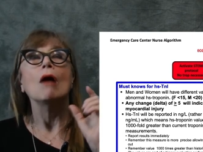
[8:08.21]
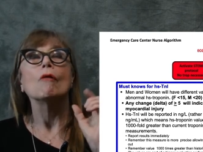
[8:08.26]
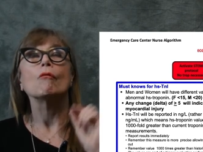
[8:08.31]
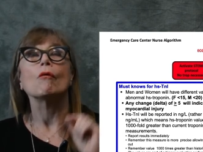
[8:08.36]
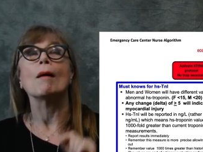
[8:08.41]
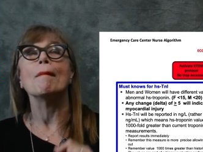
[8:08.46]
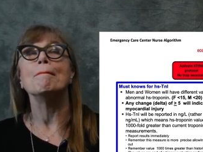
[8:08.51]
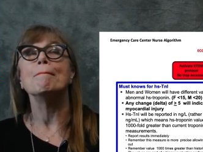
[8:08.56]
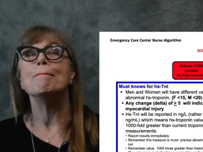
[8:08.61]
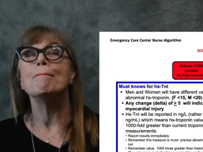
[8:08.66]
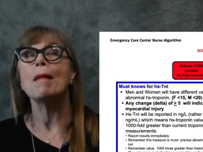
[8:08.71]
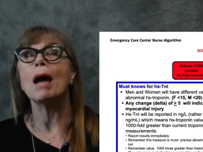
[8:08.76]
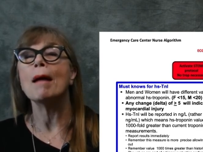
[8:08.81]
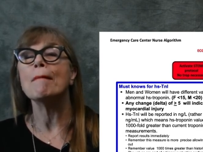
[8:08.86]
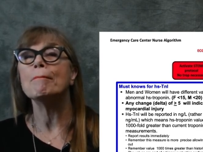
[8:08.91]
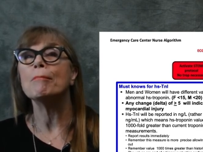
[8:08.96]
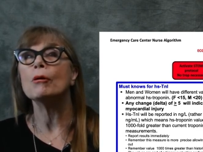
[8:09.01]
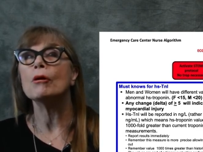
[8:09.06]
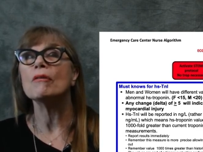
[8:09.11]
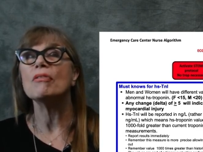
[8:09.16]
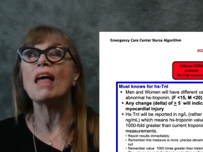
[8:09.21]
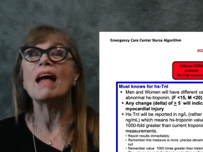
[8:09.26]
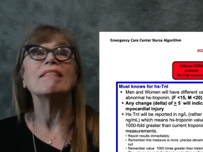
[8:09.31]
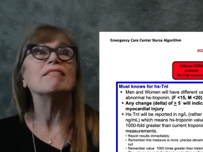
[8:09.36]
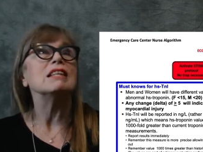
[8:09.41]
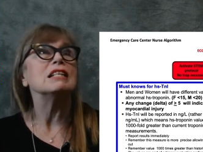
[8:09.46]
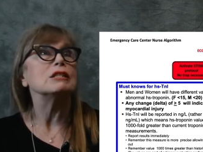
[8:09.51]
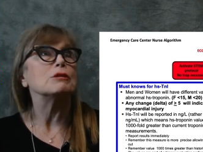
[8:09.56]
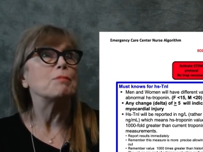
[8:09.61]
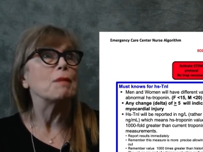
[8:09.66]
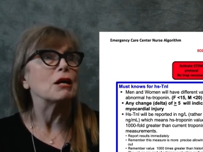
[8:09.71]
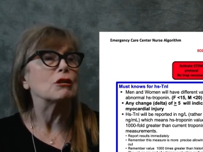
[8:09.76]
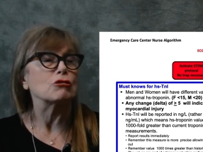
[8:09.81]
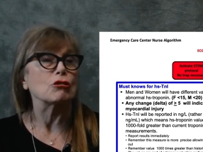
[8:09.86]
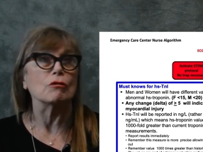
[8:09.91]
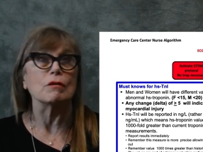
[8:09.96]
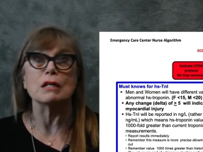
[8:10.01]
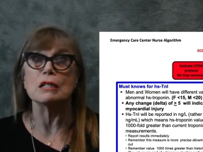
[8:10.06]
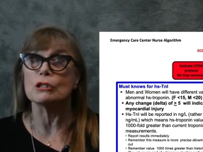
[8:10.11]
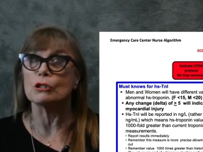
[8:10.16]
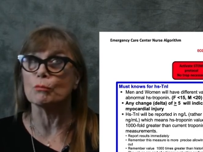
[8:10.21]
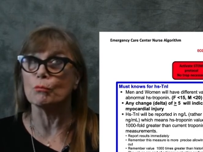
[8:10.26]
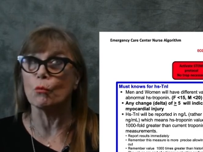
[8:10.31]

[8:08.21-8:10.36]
Remember that this measure is